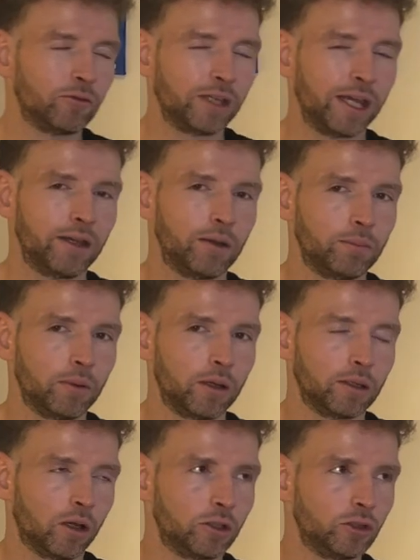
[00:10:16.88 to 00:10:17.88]
of day
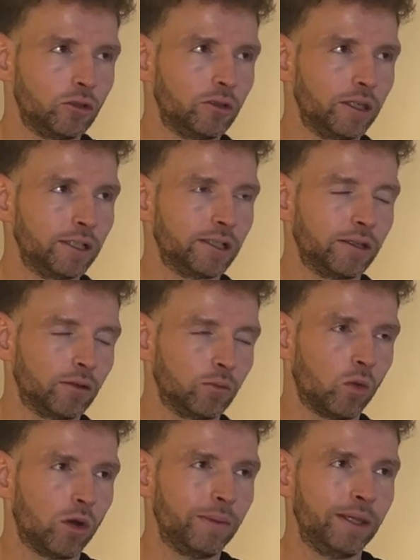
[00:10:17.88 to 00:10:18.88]
I do this.
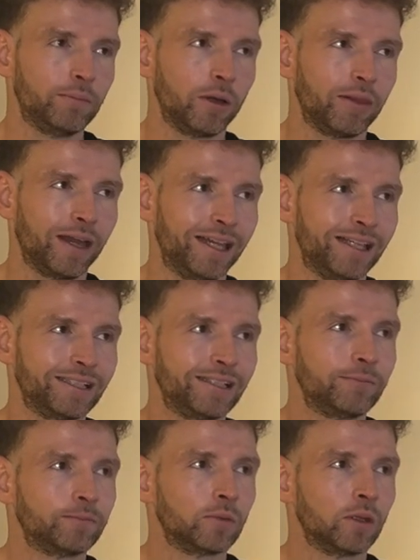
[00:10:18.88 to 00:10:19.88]
And what I mean by that is
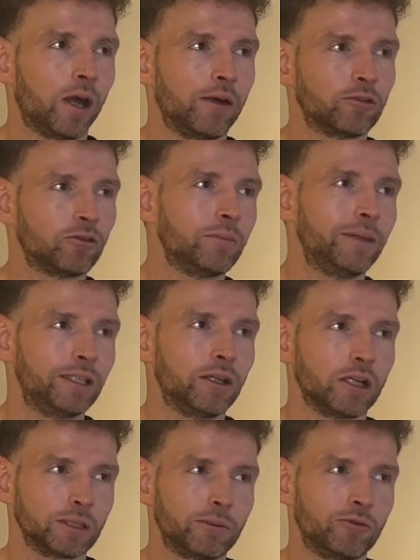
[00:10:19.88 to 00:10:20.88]
I haven't thrown many
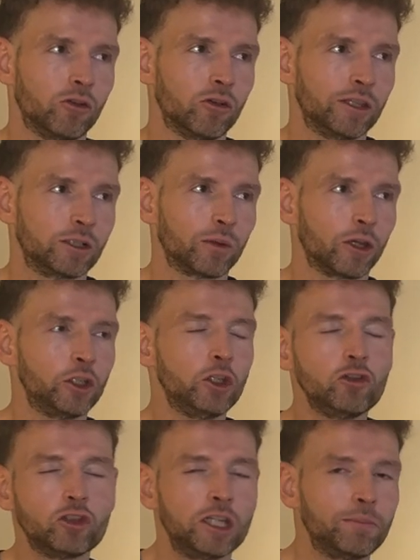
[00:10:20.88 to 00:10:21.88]
darts before this. When I
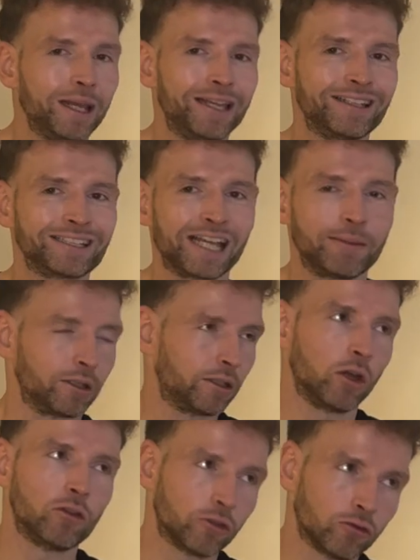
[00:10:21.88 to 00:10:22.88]
usually play this game, I
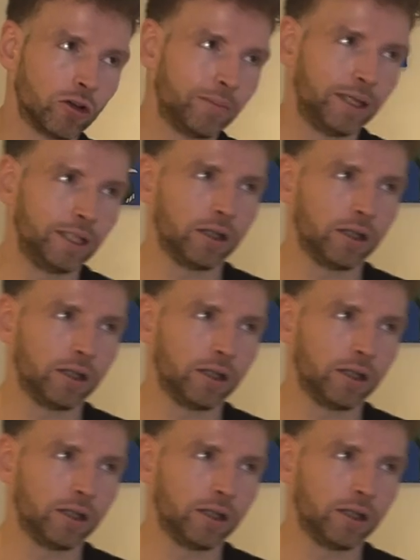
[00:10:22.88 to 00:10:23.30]
don't throw many